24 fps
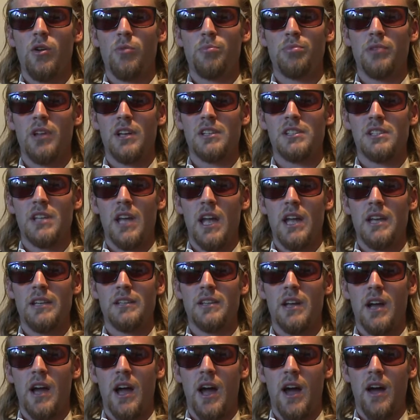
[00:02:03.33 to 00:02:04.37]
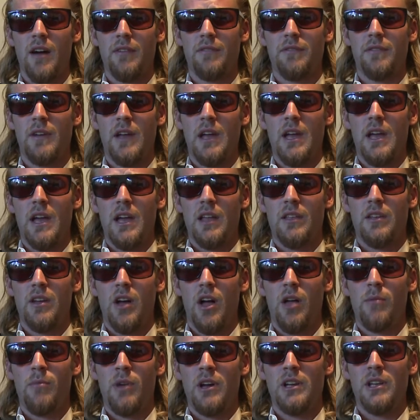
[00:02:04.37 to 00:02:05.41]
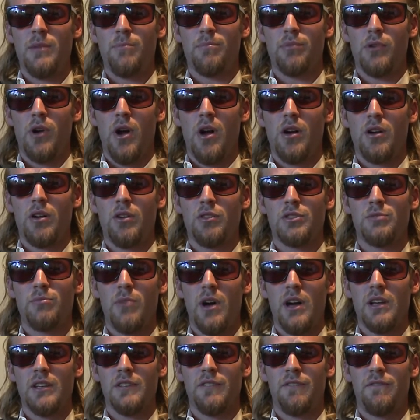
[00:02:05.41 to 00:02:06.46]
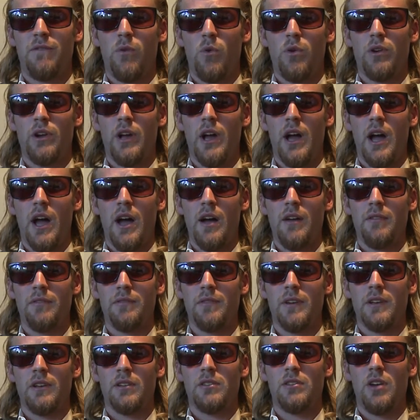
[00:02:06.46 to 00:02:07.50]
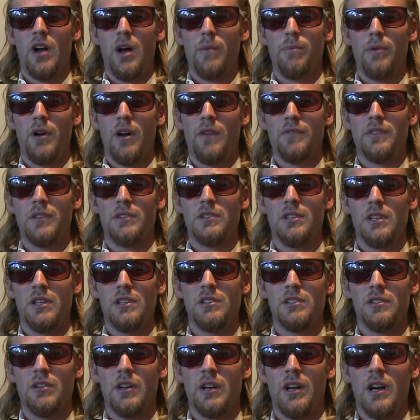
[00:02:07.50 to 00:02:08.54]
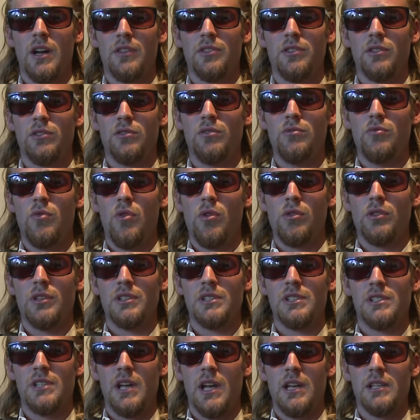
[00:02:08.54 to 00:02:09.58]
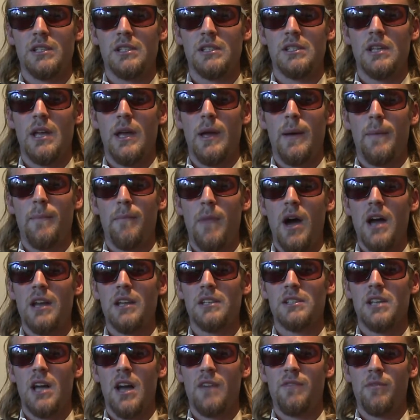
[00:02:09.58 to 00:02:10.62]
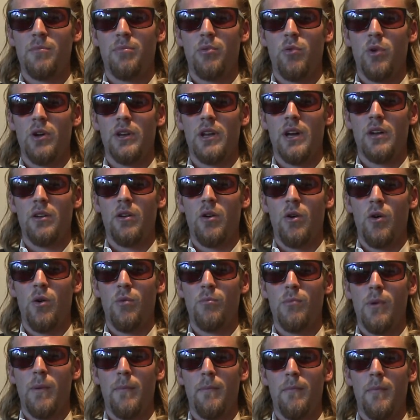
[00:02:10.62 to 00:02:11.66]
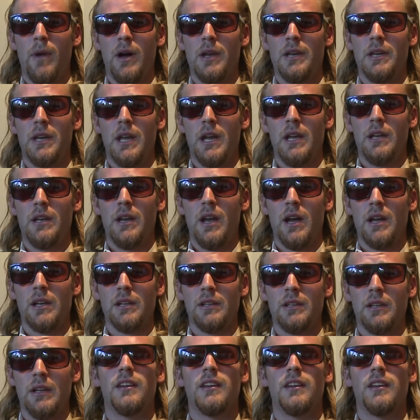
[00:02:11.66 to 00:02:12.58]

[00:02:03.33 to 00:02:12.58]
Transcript: +8.5, the almighty Broncos -4.5, and to top off the teaser I got the New Orleans Saints -0.5 point at home Monday night.